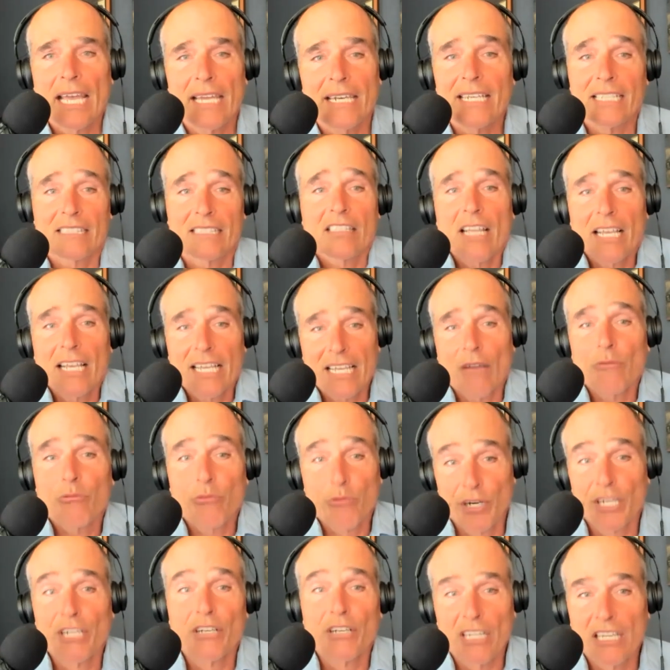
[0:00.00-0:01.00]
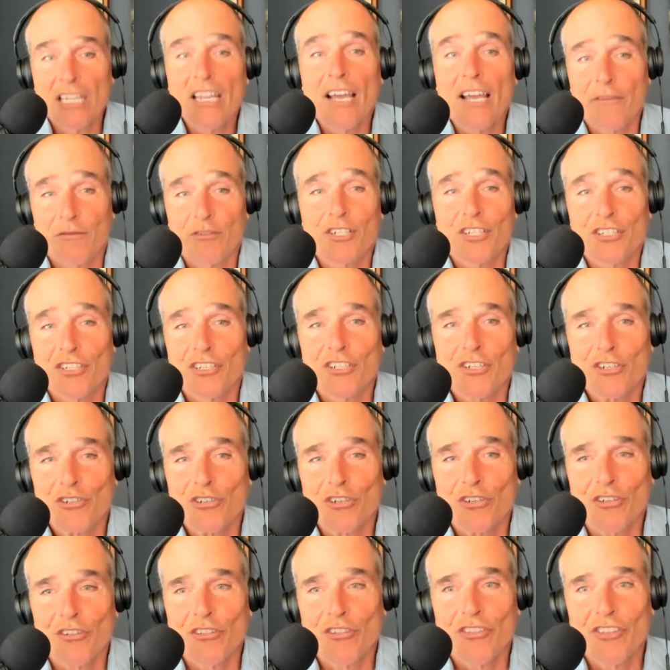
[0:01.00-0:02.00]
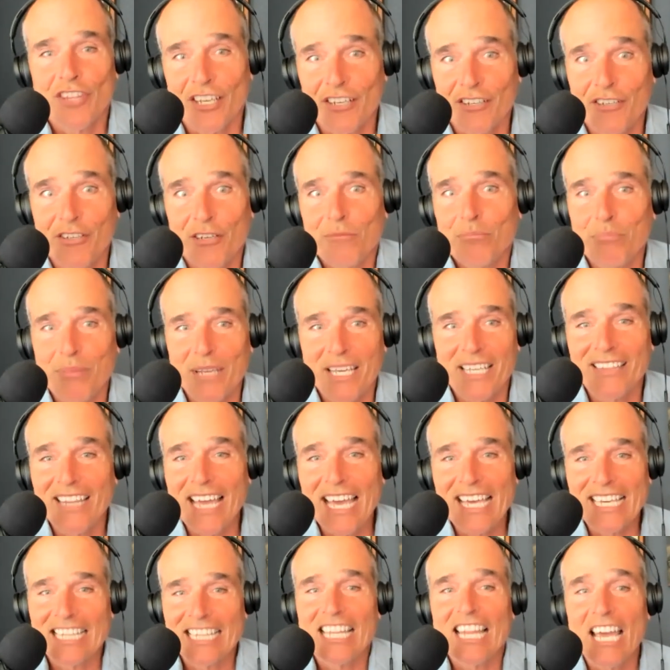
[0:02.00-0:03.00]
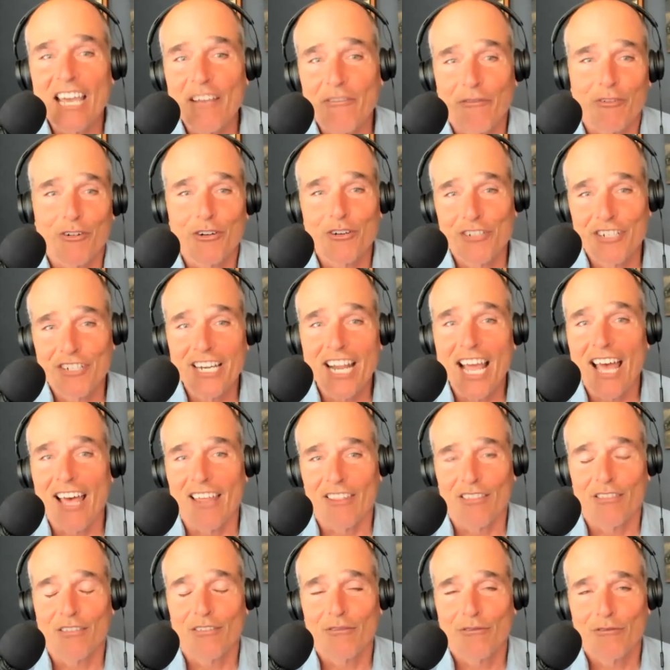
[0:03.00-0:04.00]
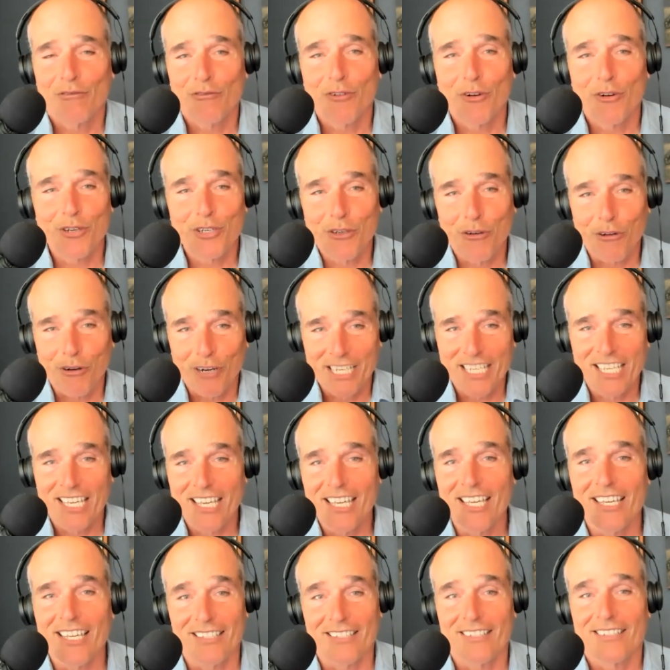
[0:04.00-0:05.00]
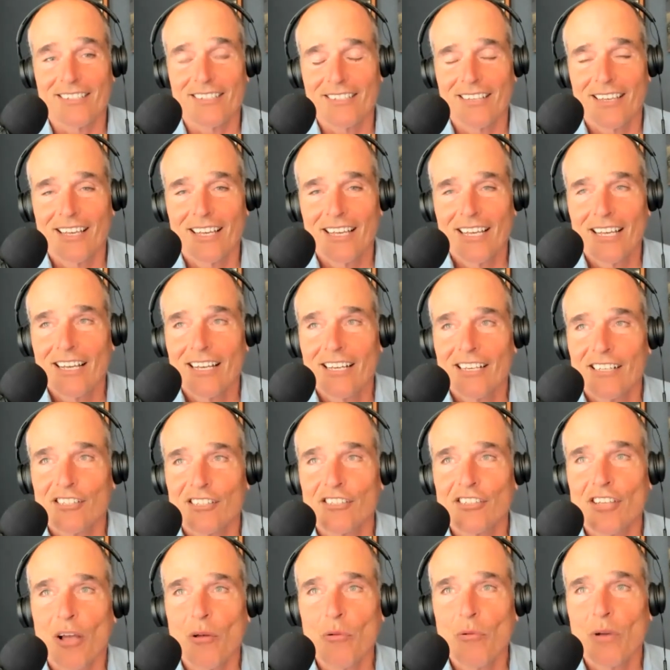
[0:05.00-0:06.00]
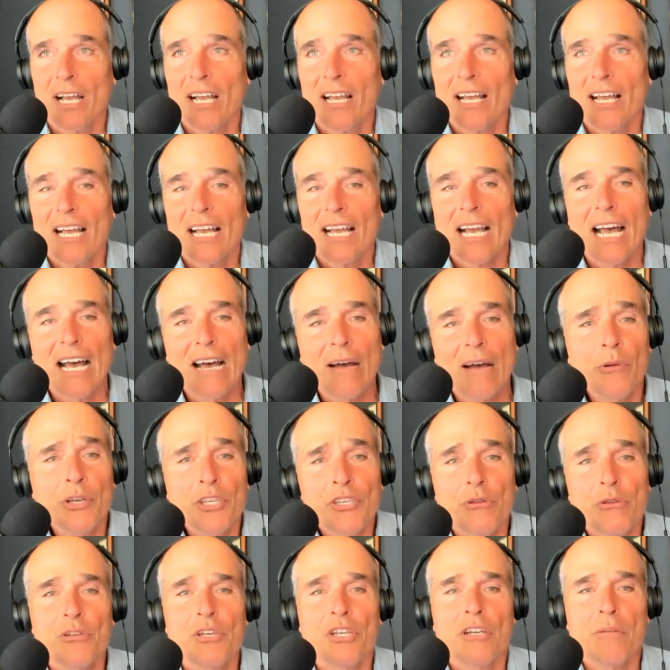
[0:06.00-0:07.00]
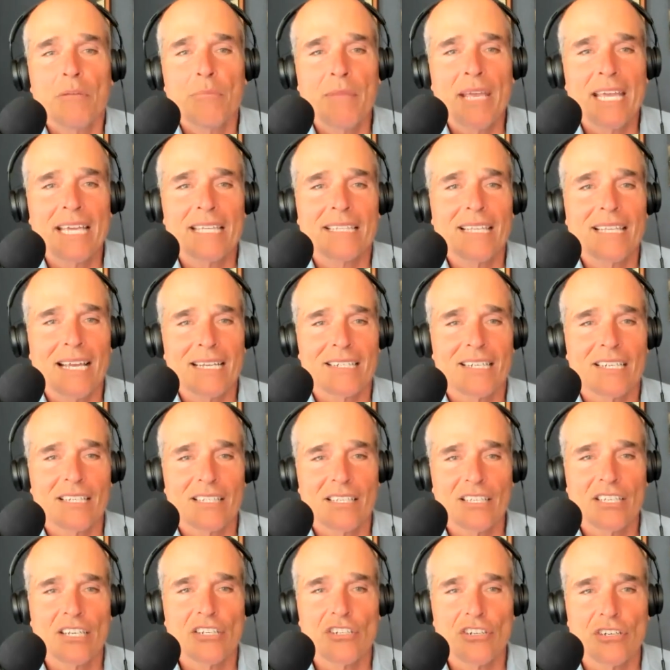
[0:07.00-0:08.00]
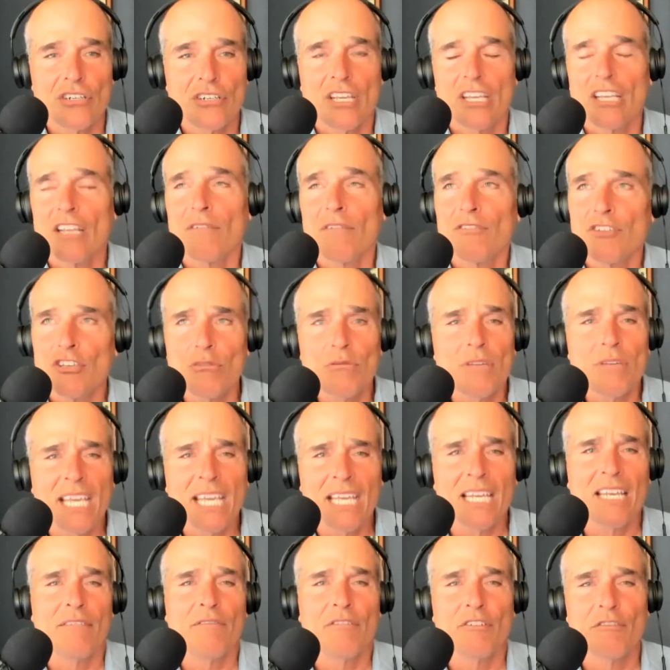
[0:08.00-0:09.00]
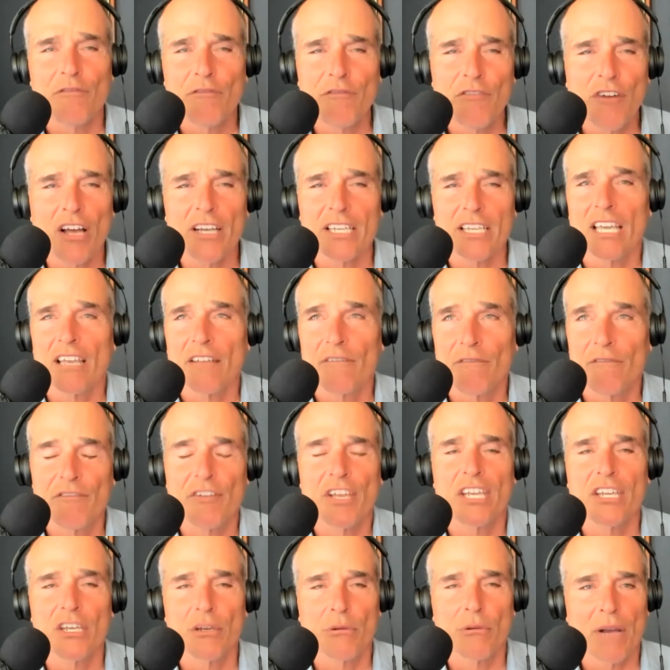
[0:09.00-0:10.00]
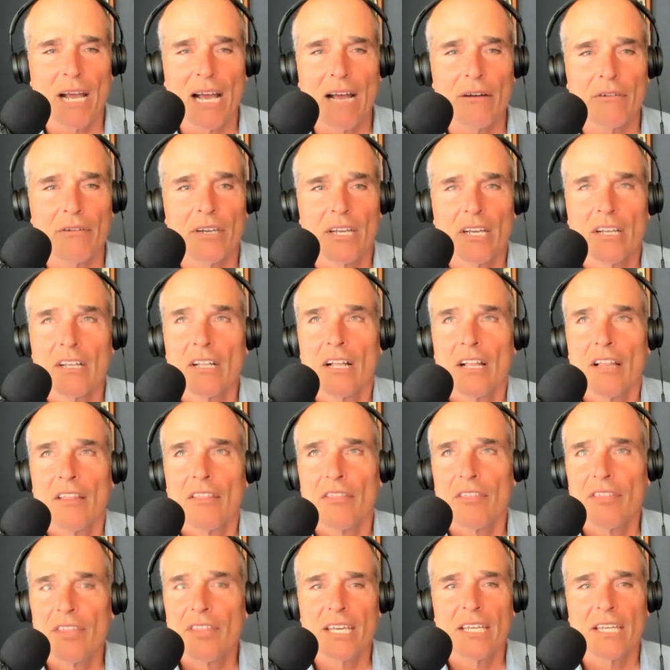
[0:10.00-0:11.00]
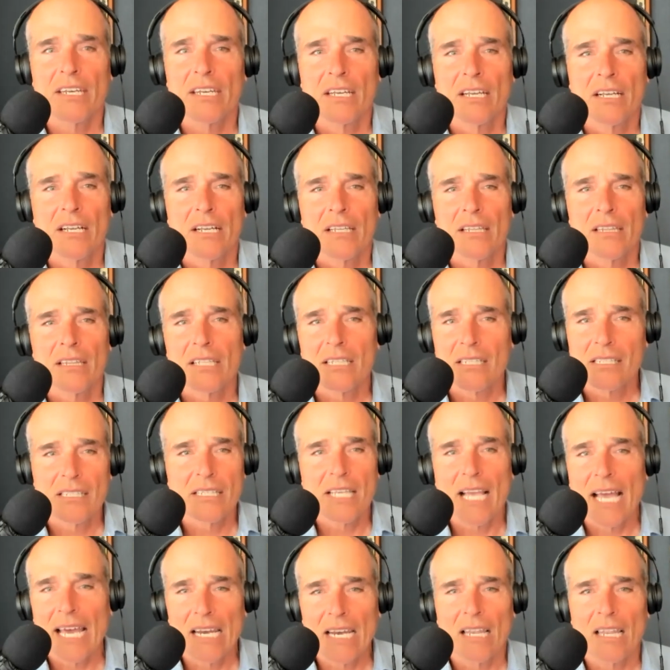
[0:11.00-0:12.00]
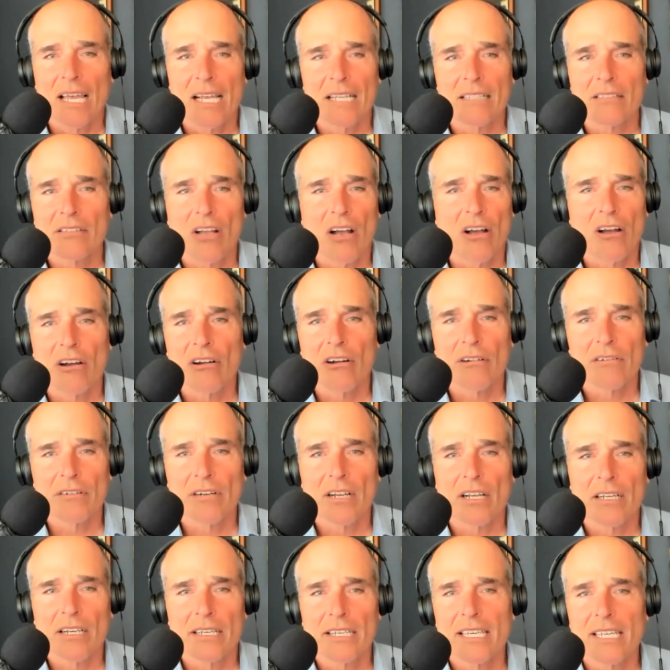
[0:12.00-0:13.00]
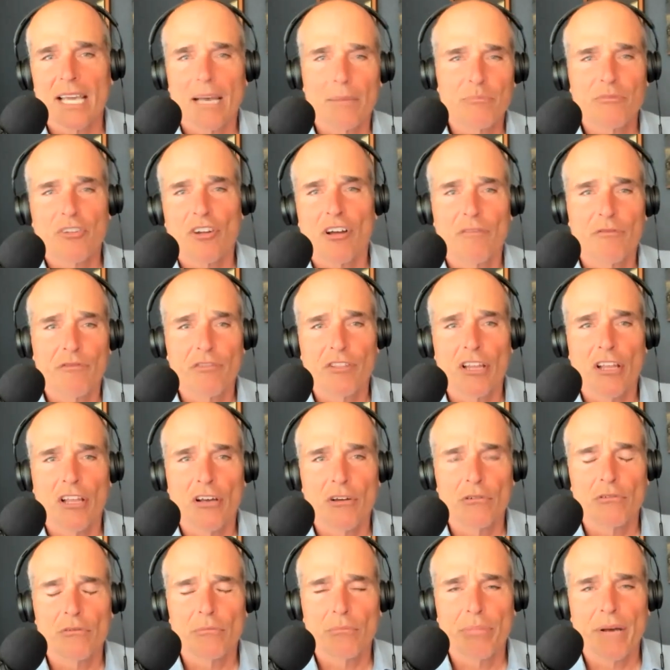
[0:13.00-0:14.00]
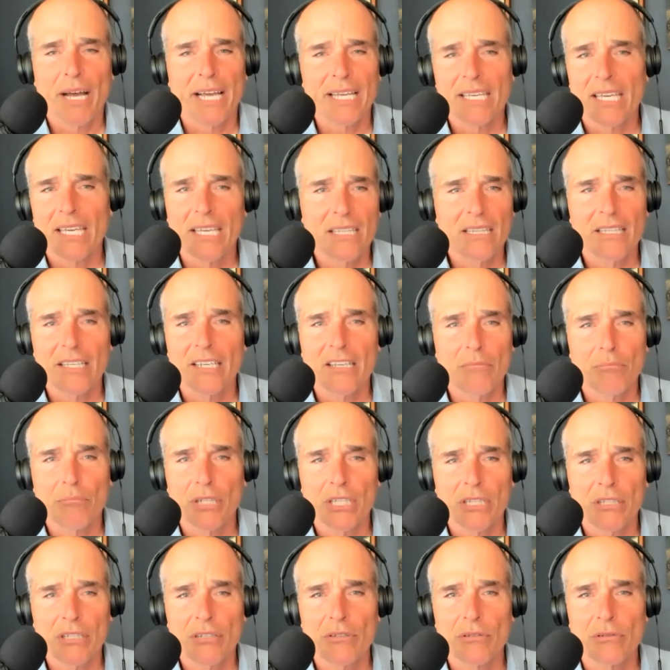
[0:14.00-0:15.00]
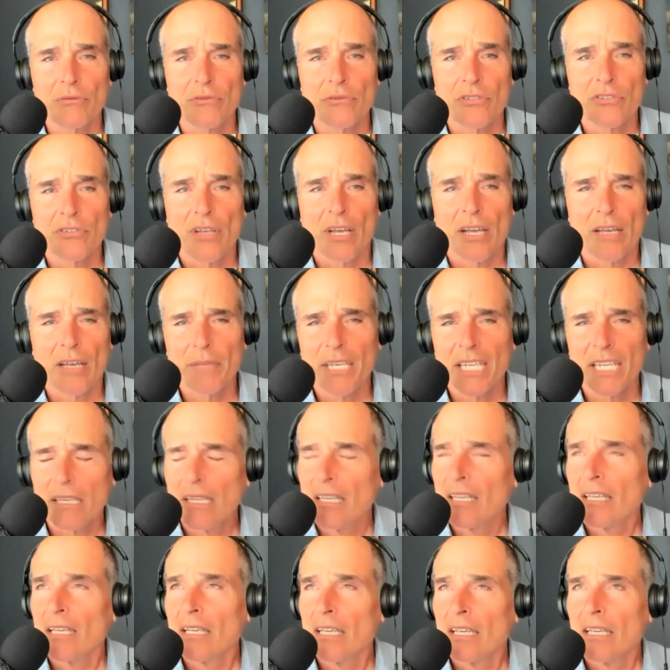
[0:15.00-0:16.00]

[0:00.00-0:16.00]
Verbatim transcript: and it's like a real life decision that could be like life or death for your kids. So, how are you going to make that decision if you can't even fucking figure out that the satellites aren't kept afloat by helium balloons? I mean,